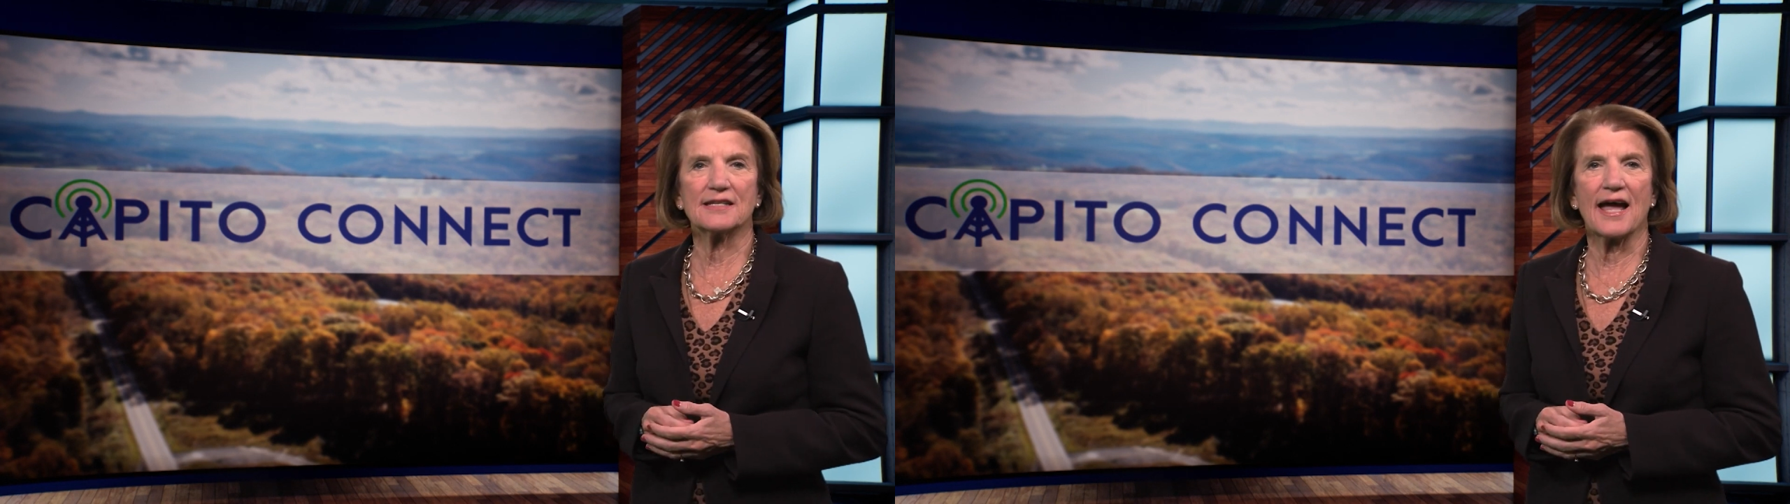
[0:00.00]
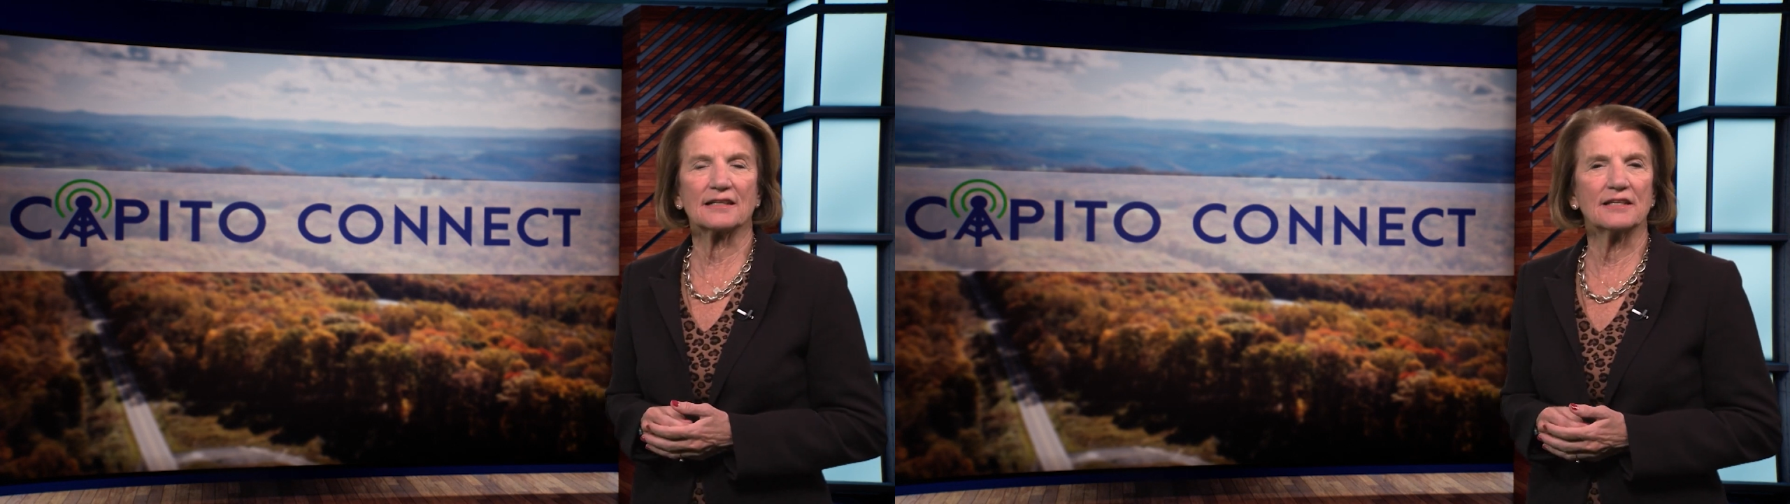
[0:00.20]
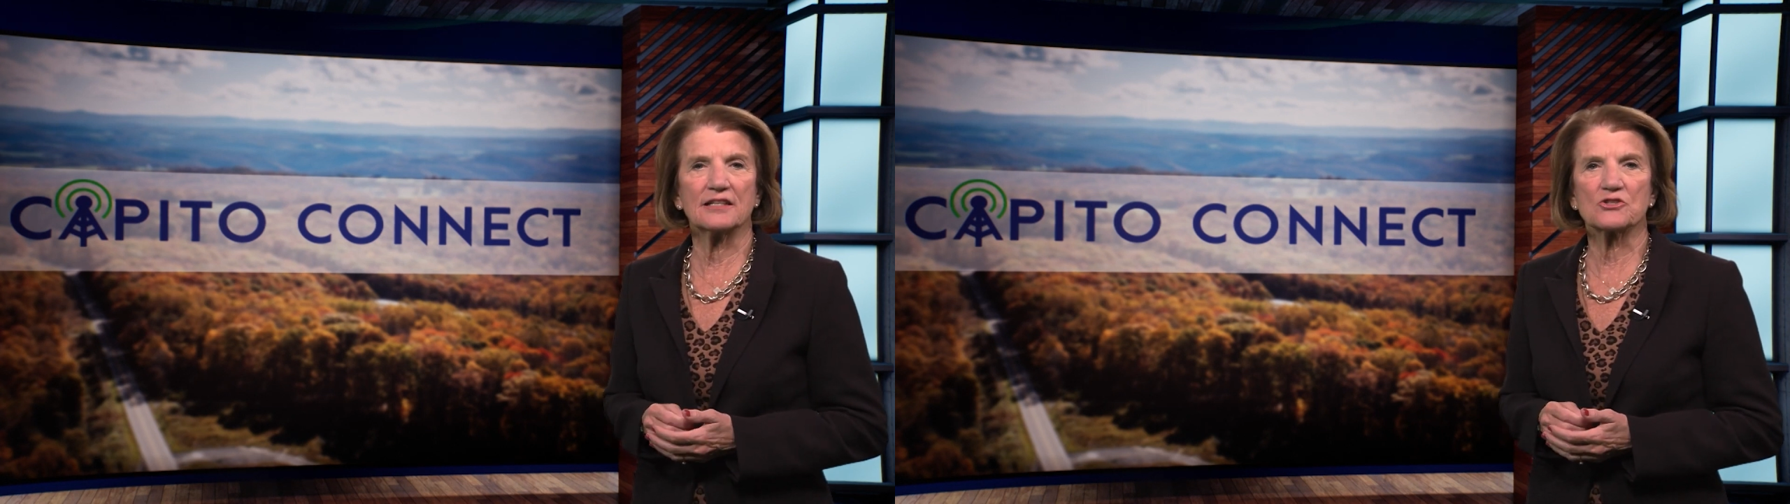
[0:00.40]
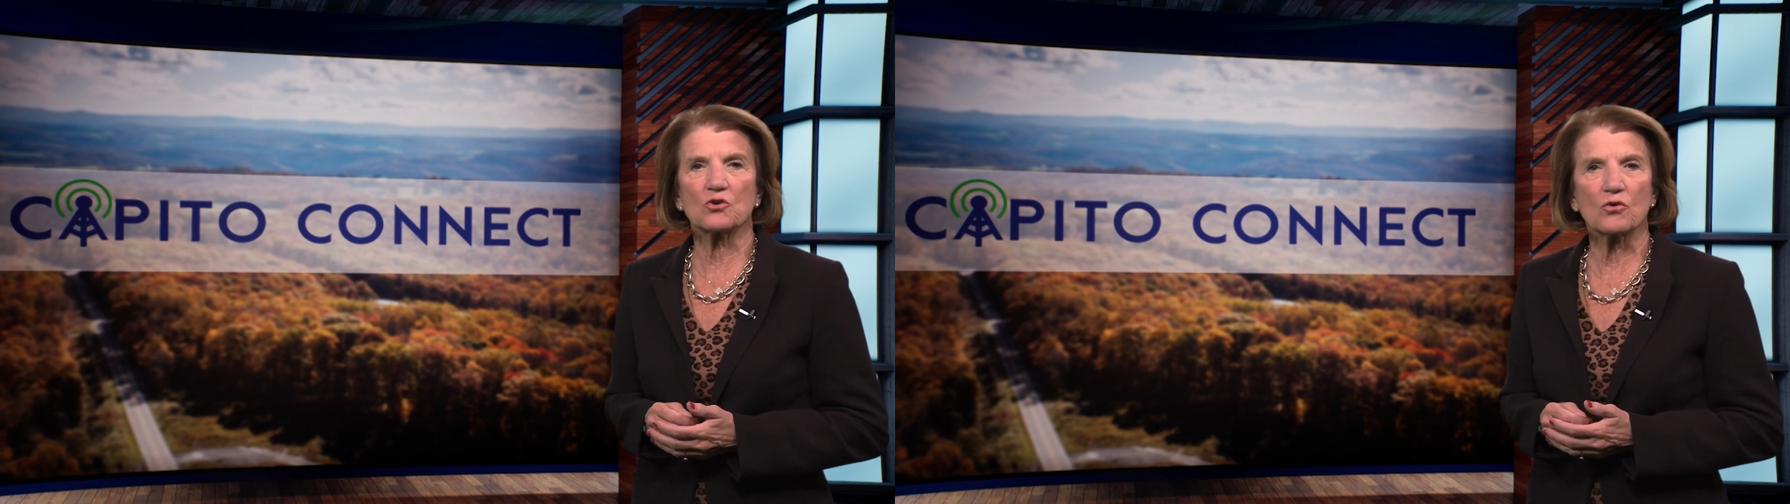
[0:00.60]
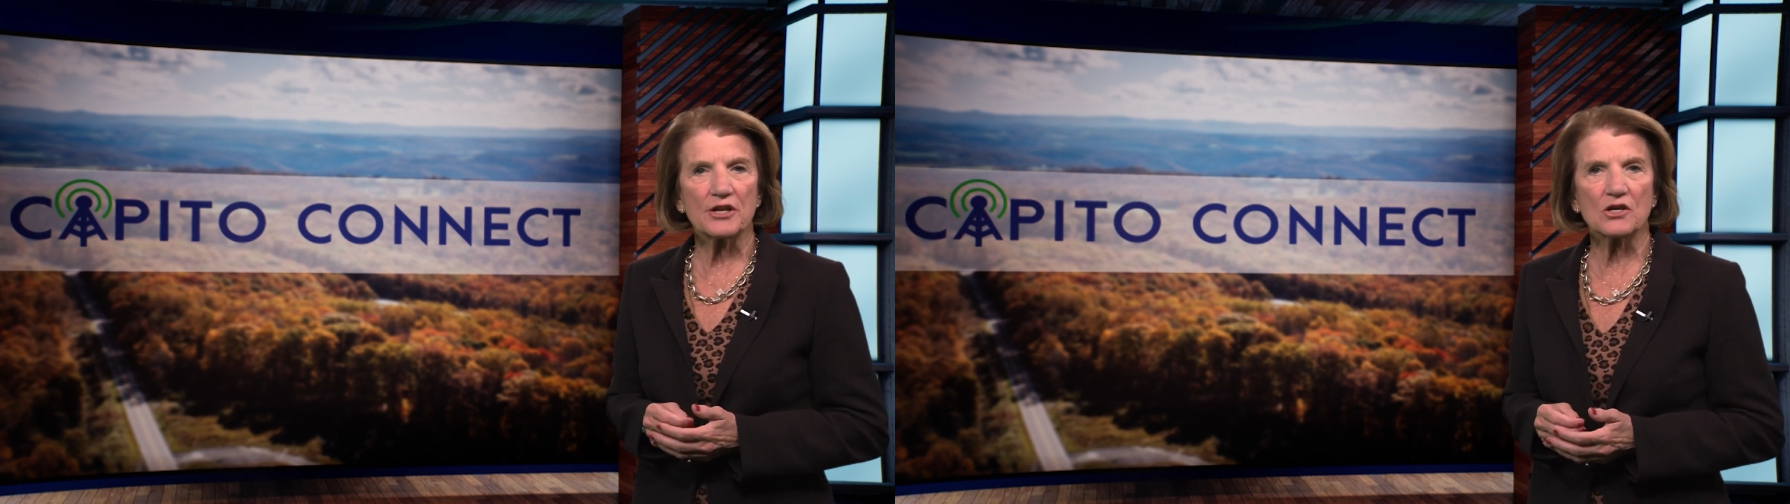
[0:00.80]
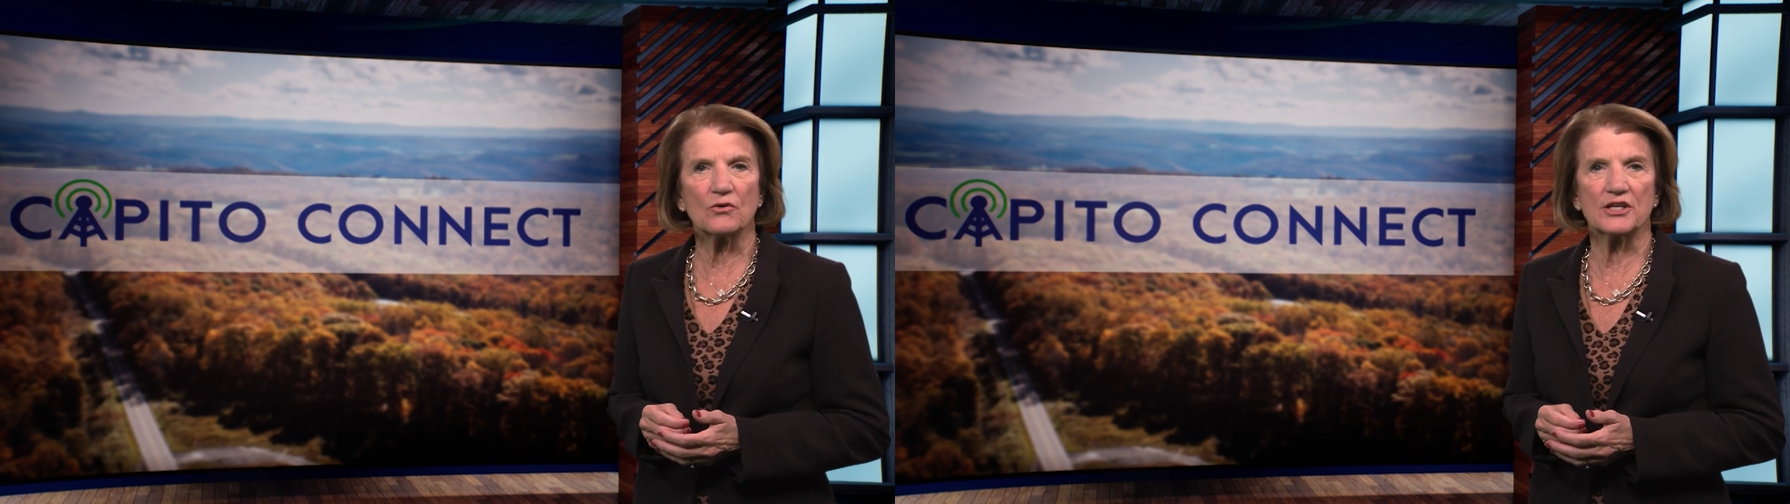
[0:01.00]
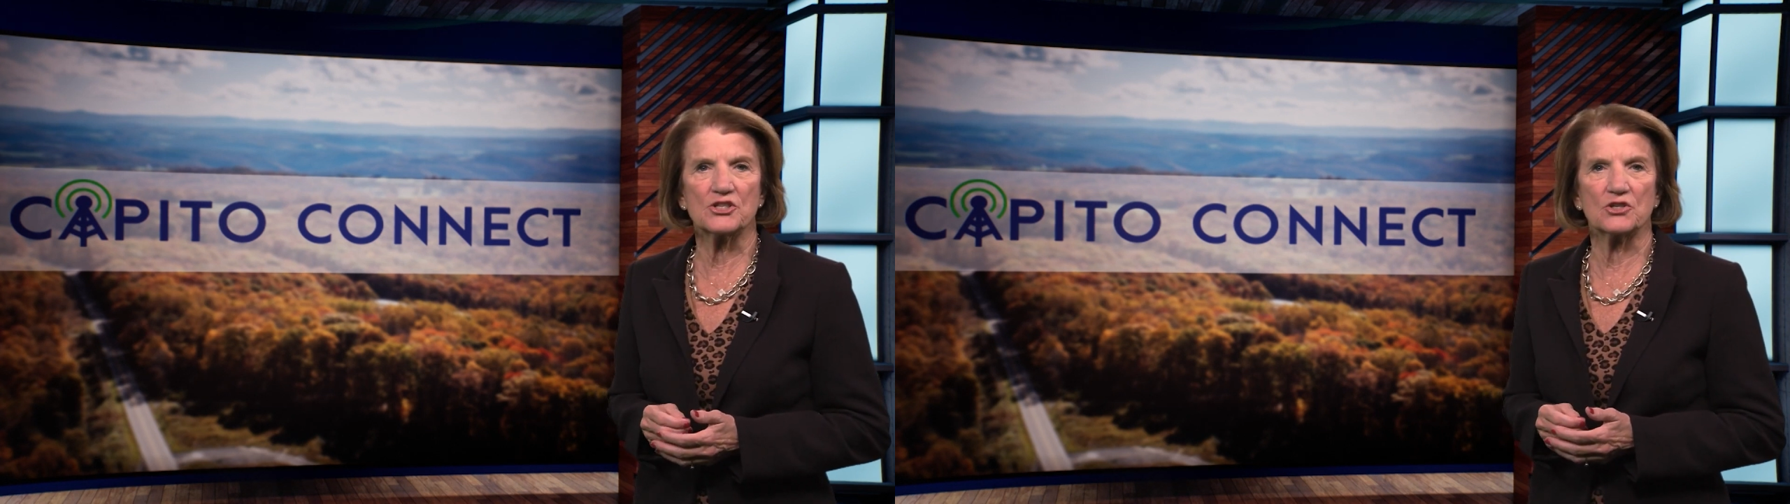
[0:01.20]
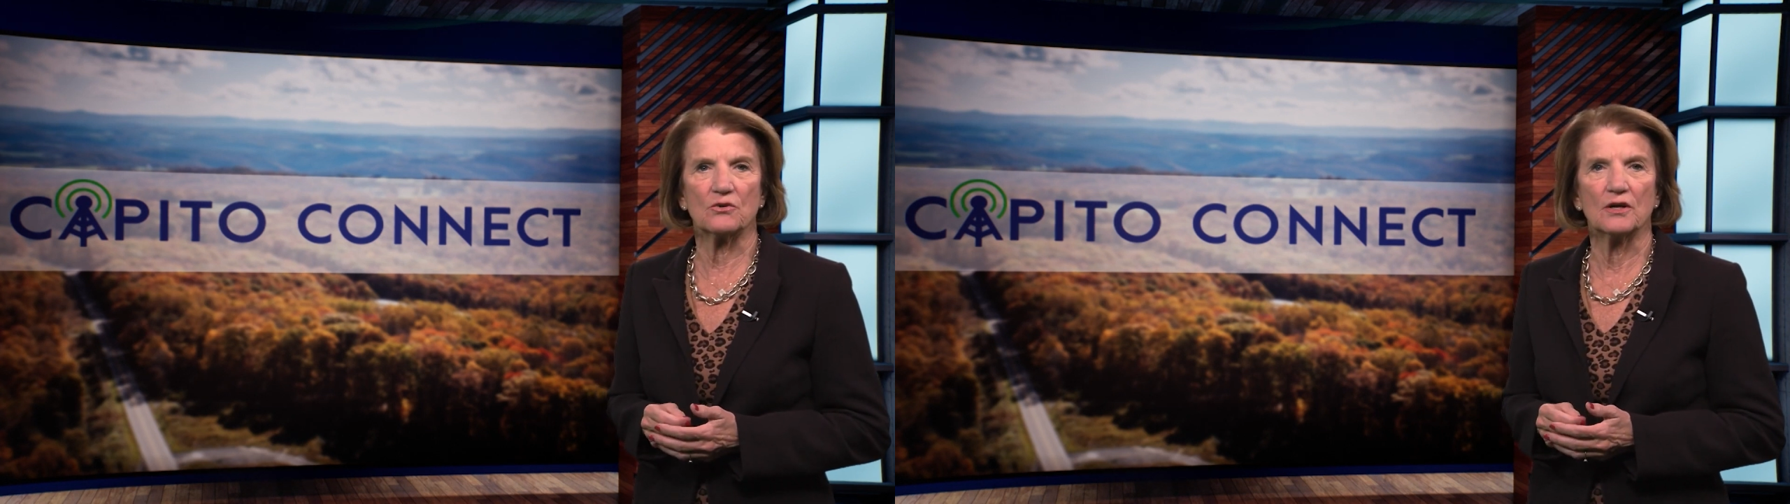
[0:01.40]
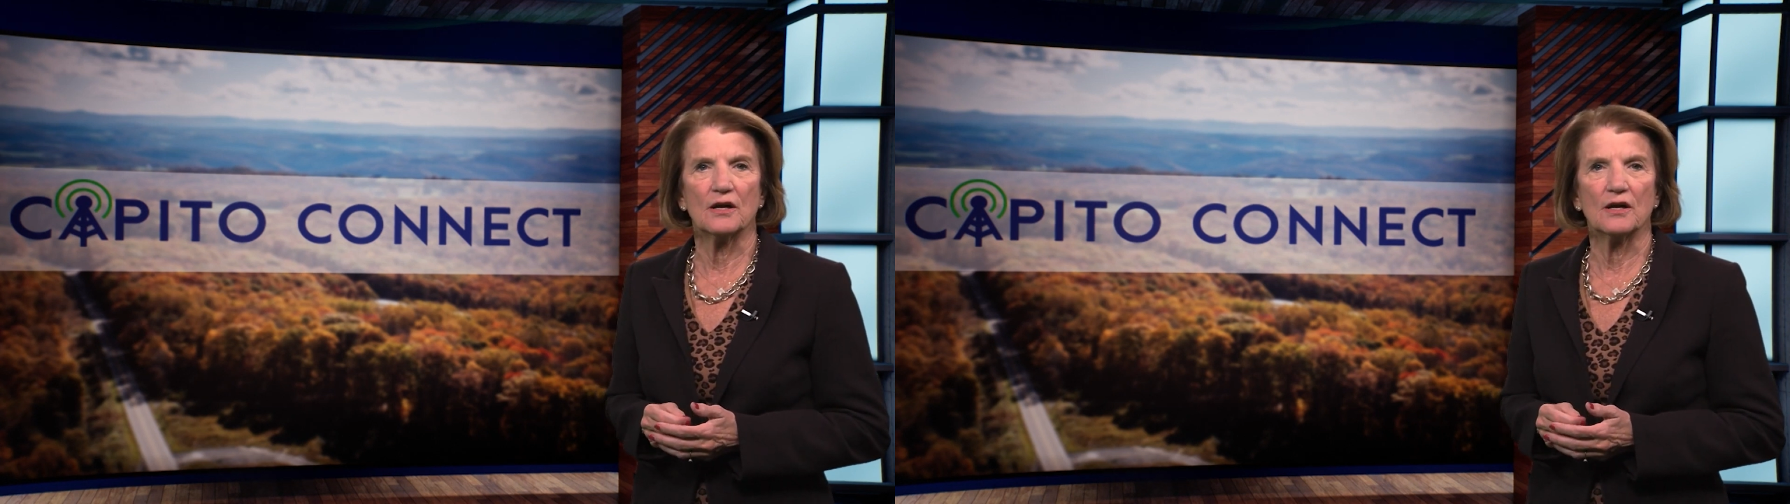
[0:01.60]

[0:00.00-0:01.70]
tackling this critical issue